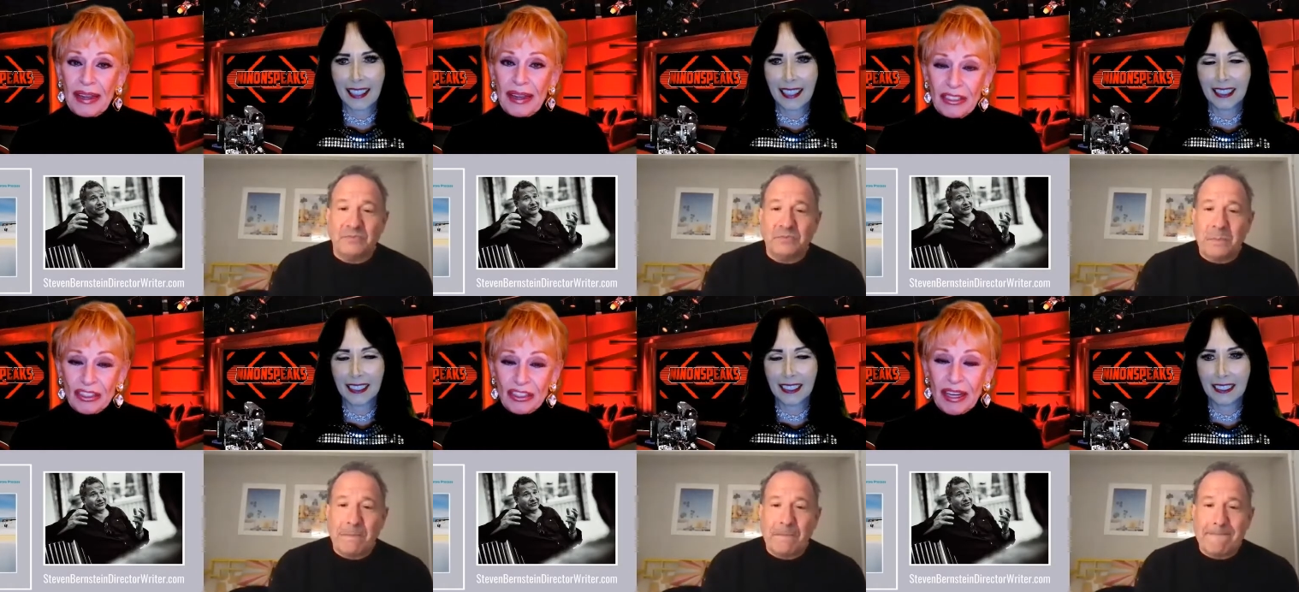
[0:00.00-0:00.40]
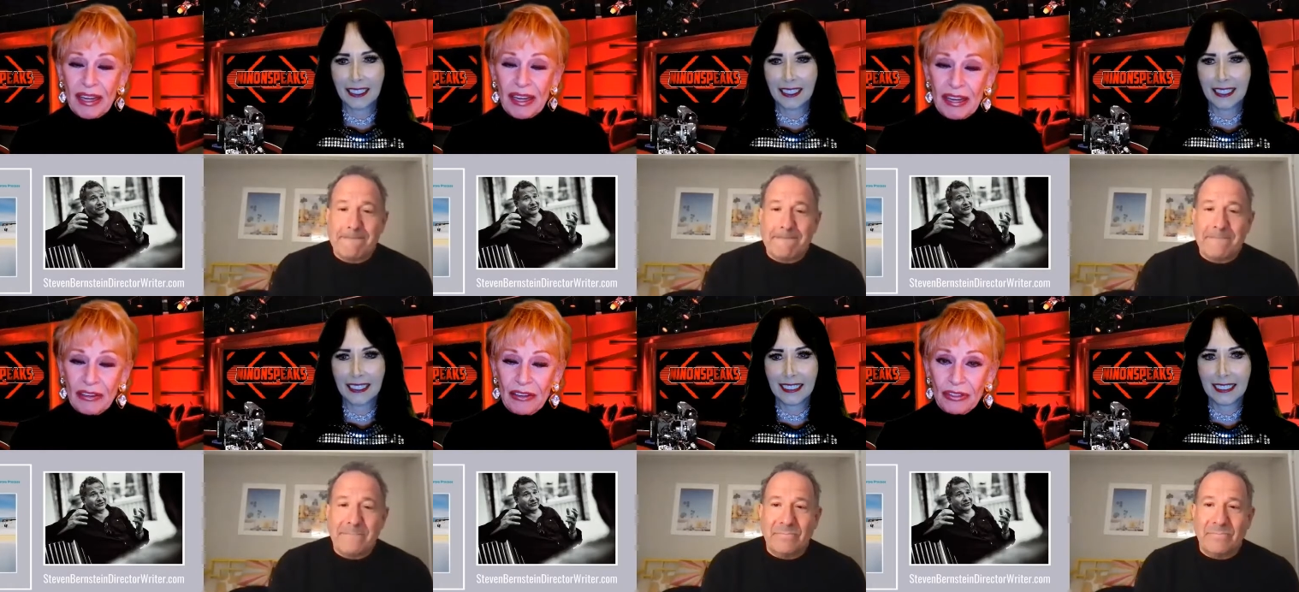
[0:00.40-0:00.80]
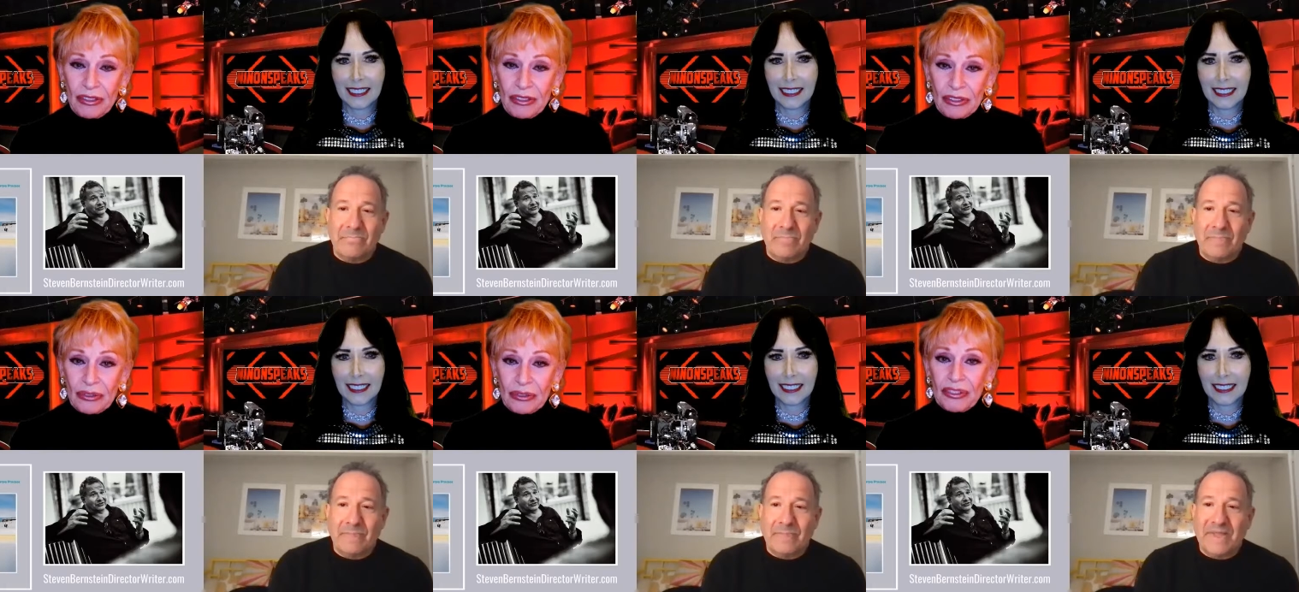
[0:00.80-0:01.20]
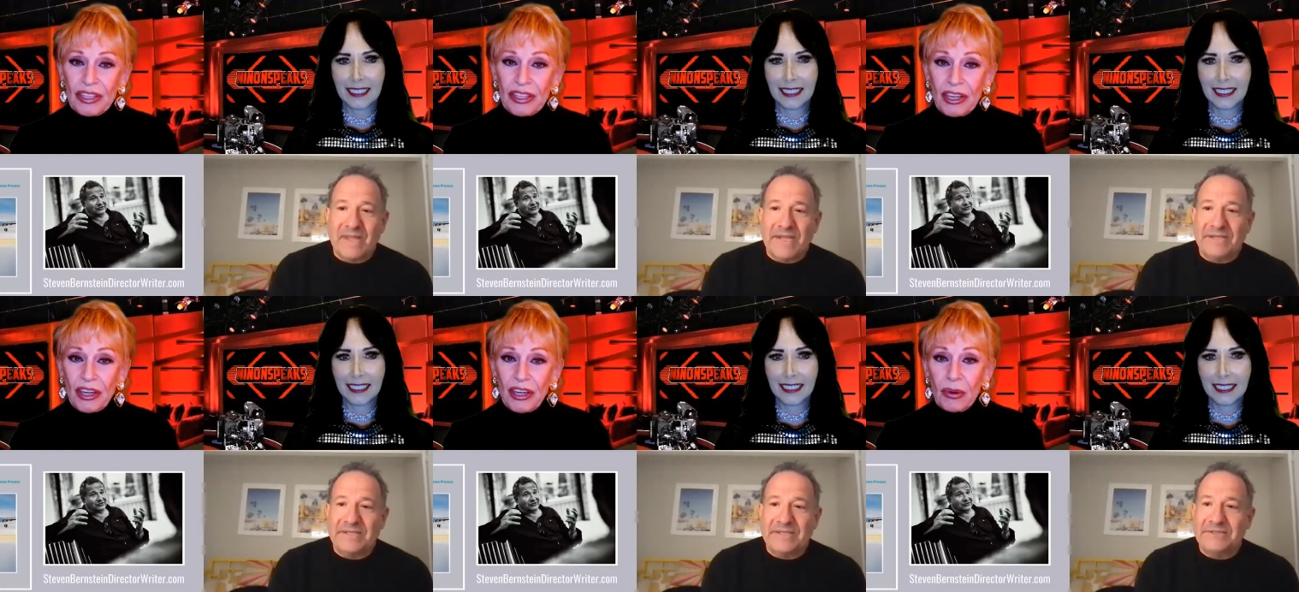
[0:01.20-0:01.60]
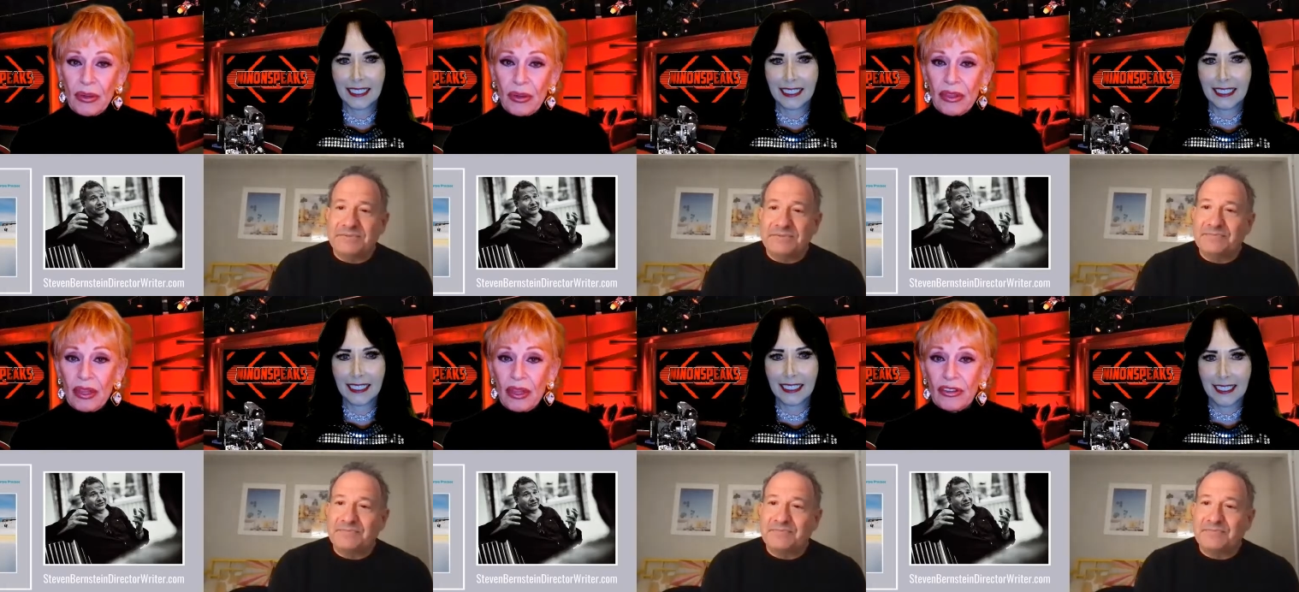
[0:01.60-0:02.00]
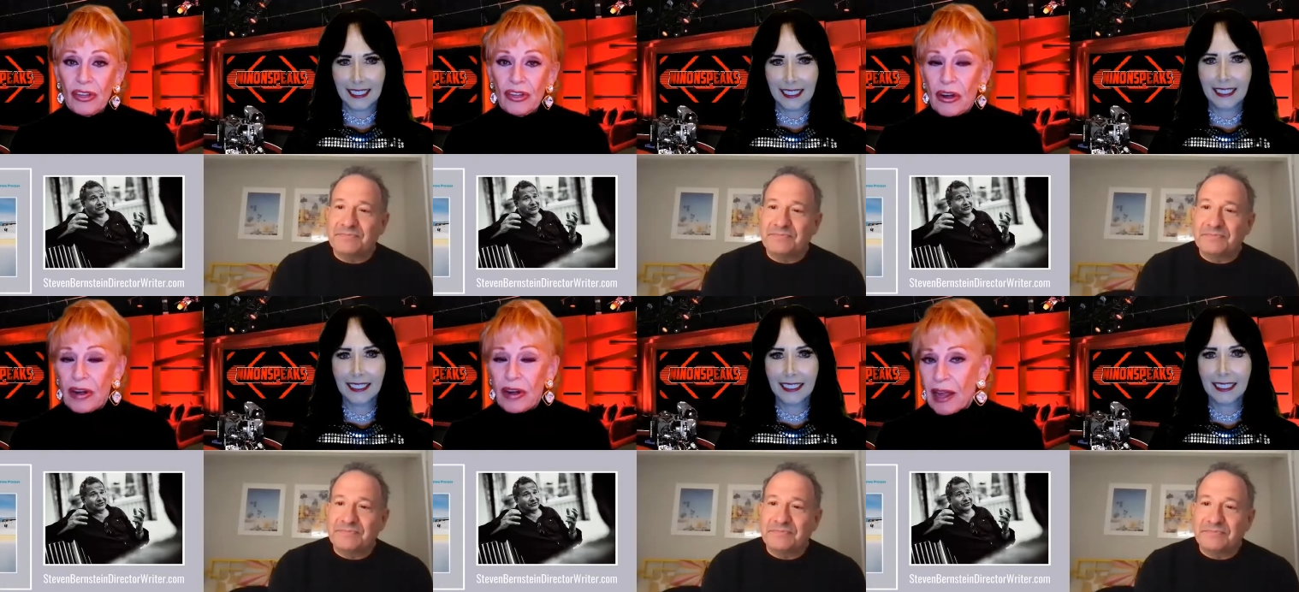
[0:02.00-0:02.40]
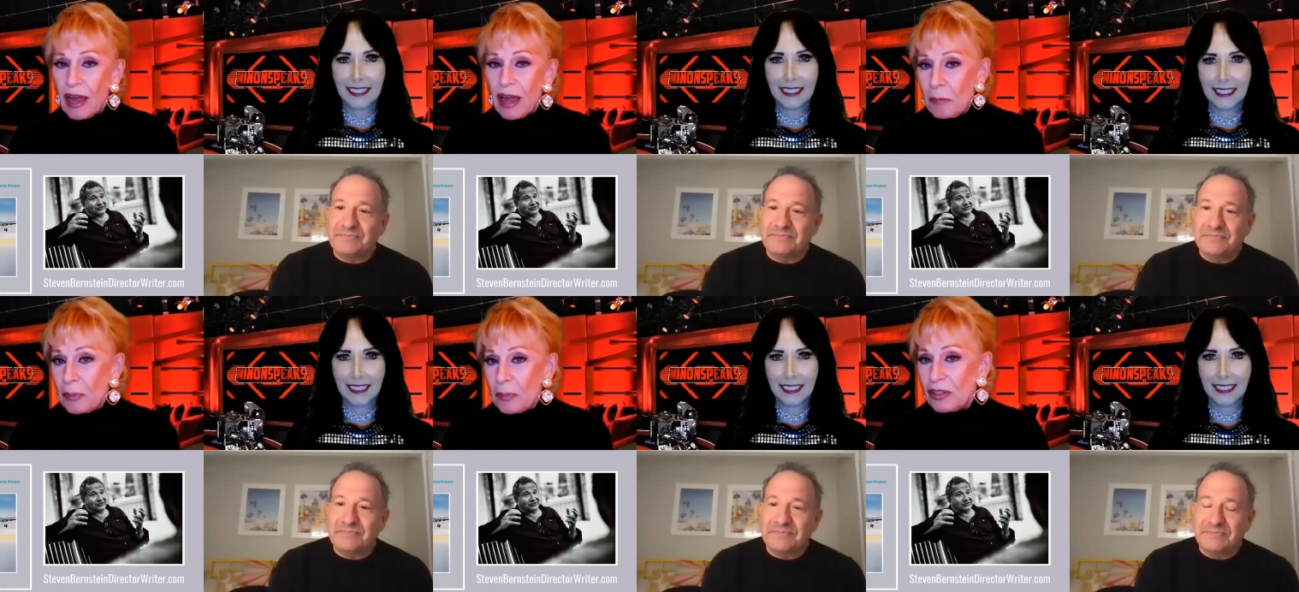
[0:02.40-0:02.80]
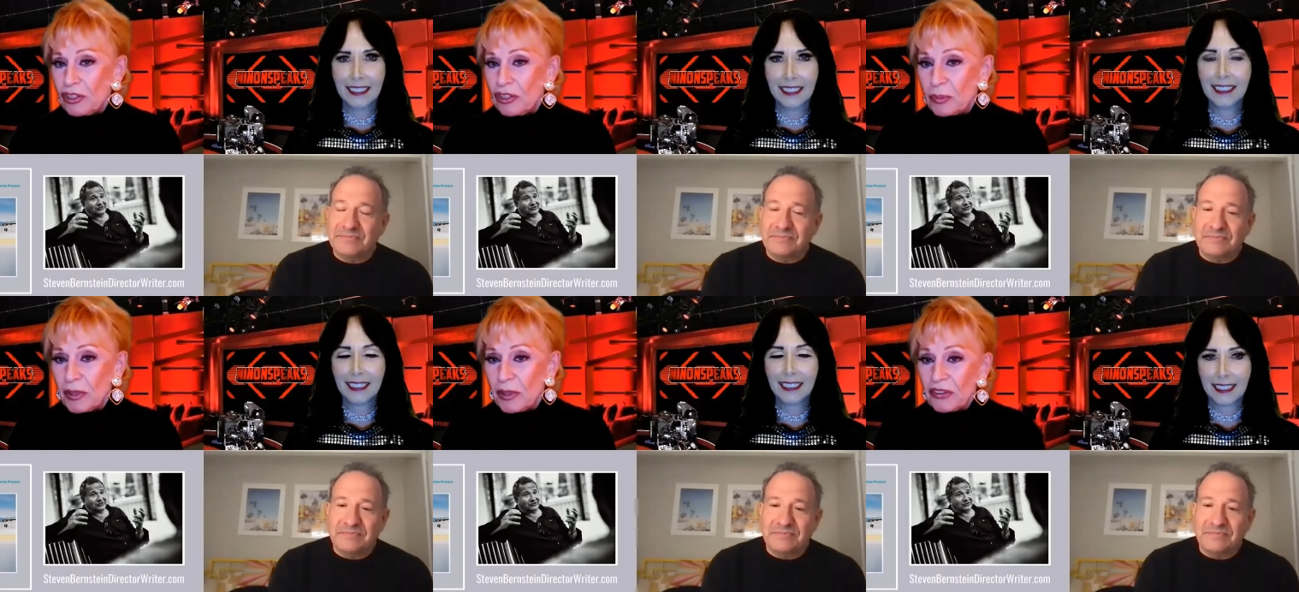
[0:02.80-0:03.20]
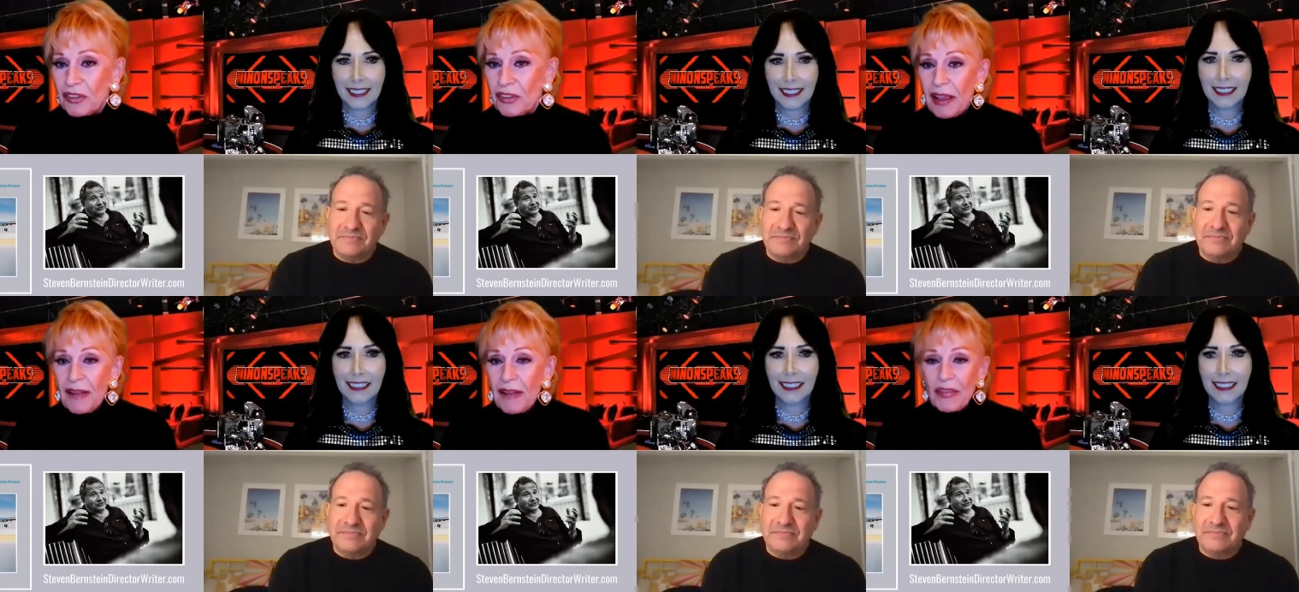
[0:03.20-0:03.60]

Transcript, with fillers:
Speaker 1: AJ introducing you and, and your accomplishments,